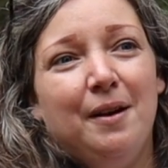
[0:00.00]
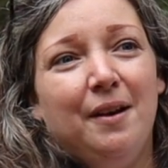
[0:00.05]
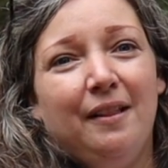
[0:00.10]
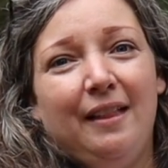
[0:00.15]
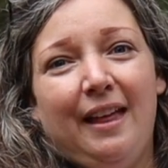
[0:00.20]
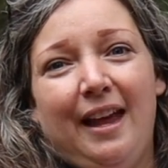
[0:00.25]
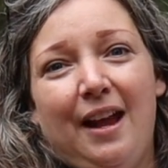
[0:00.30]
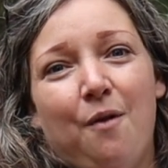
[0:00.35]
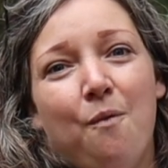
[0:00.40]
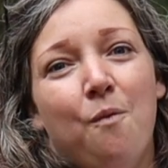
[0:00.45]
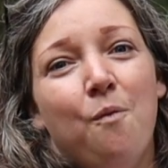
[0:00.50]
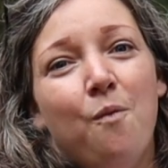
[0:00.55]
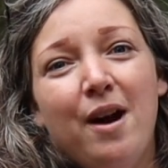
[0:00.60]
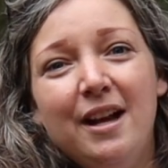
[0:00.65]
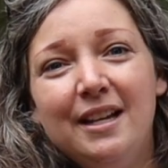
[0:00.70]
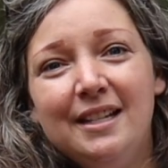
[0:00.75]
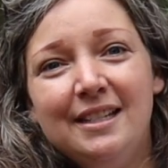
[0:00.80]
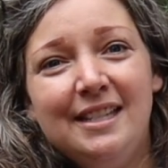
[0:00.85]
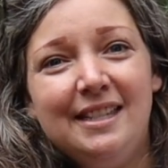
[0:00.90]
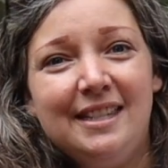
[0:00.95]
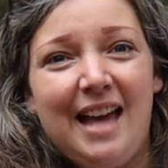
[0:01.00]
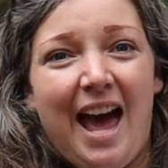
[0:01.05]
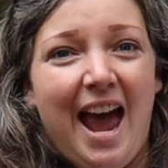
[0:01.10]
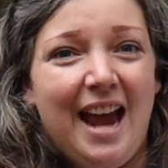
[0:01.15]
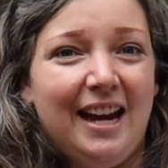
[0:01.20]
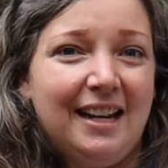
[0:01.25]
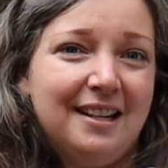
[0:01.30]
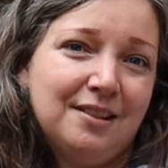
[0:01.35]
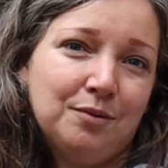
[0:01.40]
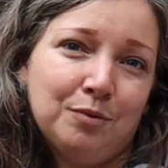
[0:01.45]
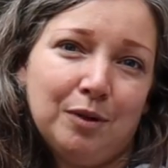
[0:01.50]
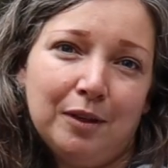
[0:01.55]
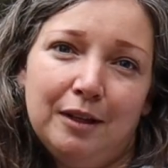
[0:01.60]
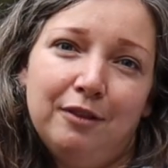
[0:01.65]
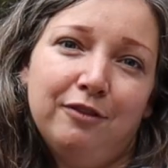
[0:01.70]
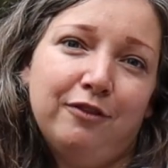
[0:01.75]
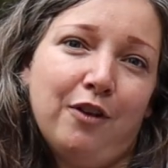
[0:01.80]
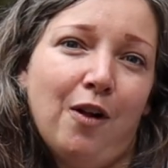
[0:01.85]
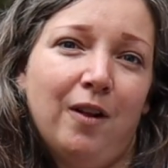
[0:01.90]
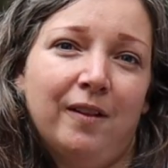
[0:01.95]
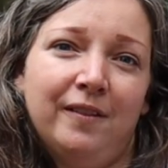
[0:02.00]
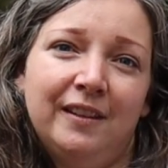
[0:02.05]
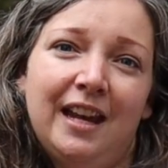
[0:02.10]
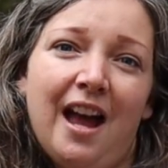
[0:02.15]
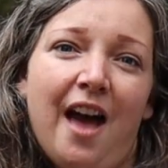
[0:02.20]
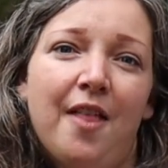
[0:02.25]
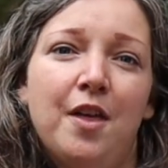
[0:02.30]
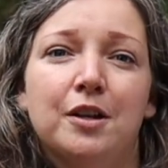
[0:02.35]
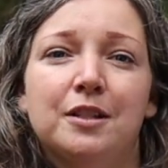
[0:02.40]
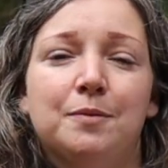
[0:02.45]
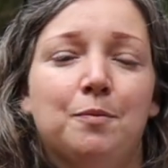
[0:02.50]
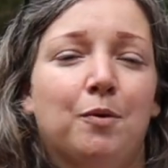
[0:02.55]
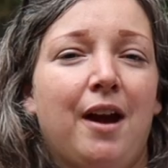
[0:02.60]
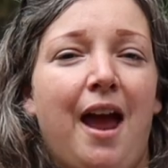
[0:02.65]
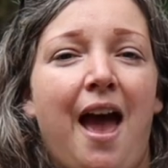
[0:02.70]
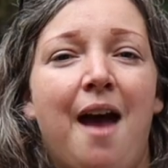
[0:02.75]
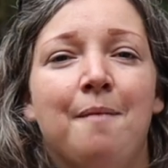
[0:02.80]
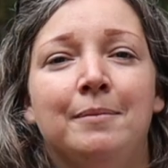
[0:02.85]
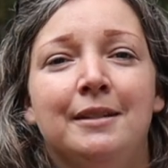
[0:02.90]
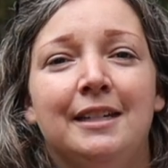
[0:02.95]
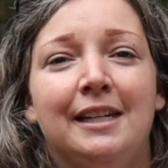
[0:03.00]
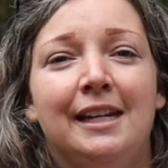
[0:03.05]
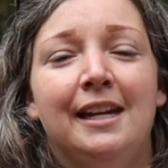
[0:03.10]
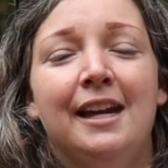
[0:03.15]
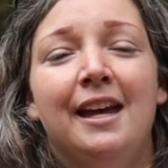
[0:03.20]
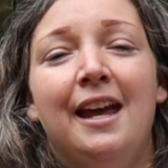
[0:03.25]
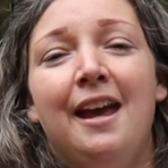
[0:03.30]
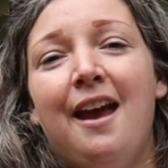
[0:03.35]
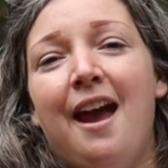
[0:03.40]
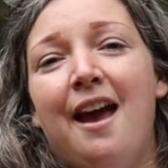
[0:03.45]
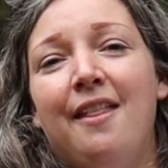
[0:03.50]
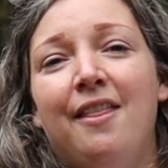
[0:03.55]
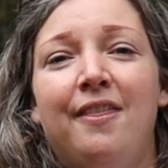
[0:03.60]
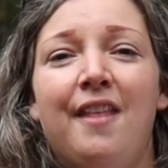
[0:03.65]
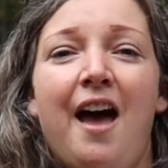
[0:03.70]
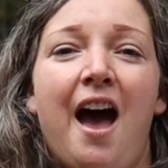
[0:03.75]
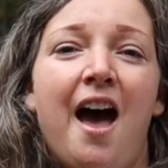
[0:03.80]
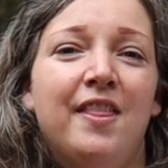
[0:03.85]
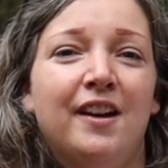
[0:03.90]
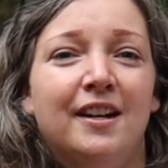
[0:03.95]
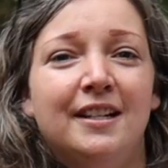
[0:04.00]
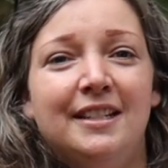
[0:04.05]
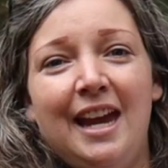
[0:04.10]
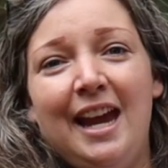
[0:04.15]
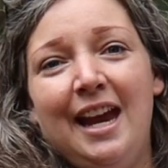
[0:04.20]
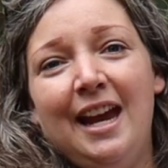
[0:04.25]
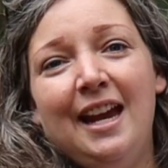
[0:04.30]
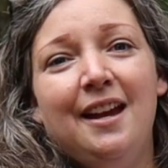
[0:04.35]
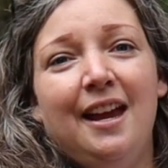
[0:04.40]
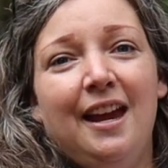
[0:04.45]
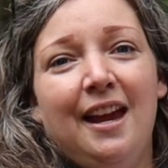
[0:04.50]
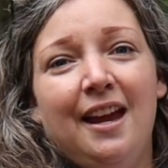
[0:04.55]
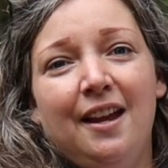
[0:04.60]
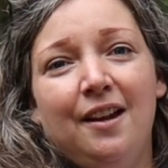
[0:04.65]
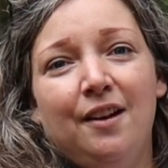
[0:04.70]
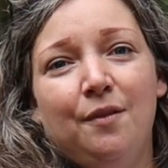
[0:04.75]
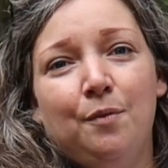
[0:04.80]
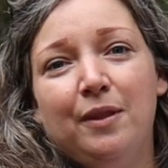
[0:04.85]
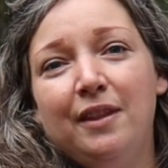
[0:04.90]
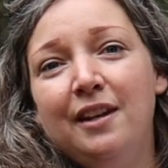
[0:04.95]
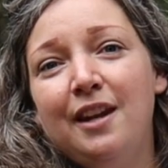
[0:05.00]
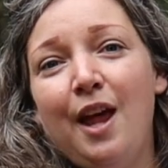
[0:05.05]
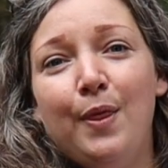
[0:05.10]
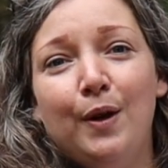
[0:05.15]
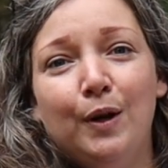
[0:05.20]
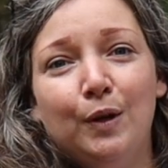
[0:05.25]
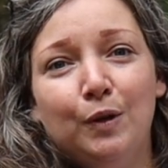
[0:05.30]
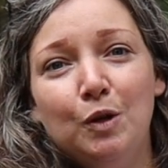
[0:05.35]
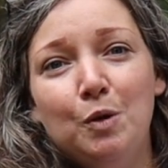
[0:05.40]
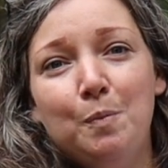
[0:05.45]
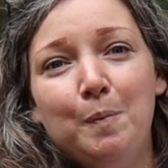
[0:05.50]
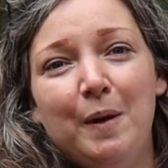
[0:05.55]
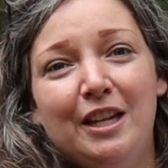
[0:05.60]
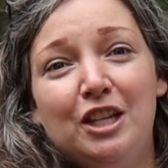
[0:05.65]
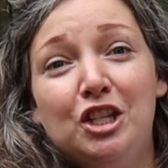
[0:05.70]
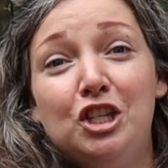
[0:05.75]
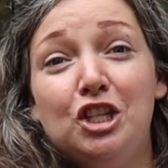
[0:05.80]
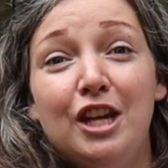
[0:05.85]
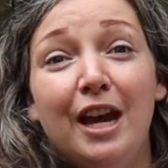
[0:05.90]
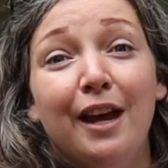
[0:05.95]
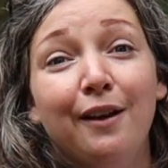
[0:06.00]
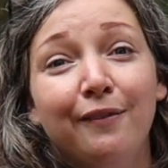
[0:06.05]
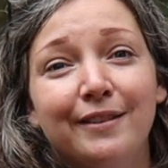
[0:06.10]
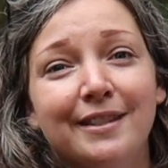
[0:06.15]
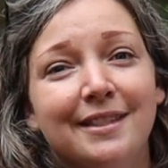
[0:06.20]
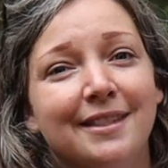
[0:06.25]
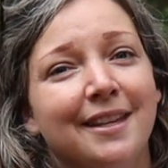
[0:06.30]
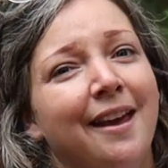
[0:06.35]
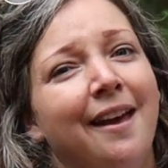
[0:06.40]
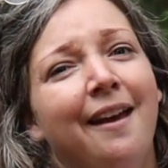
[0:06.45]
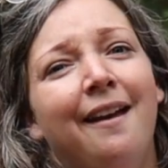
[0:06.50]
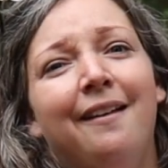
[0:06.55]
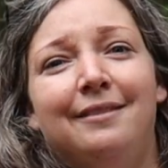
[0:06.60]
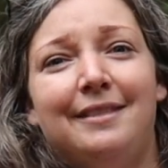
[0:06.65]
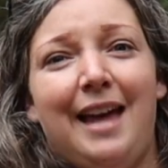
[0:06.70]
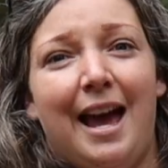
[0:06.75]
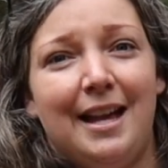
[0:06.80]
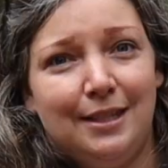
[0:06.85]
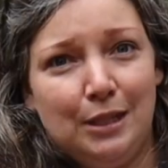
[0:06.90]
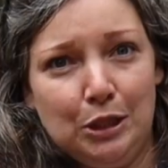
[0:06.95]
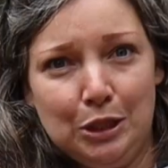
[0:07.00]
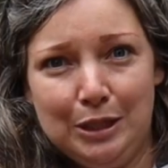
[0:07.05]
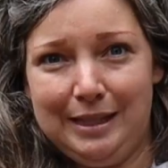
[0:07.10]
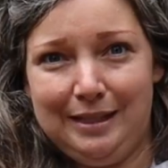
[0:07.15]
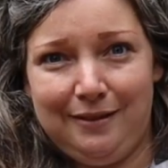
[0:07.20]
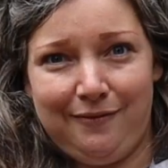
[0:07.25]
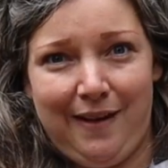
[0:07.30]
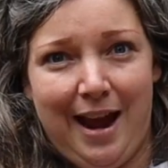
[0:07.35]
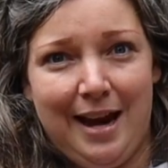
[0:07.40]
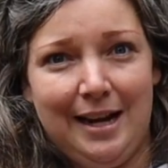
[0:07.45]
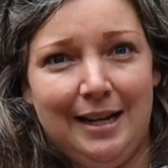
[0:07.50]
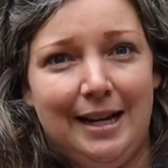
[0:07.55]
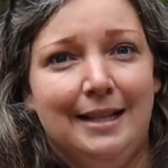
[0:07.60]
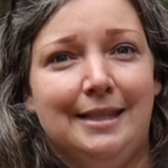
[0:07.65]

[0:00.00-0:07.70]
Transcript: like one side is really full and the other is more empty, and then the other day with another group it shifts, that's just fine.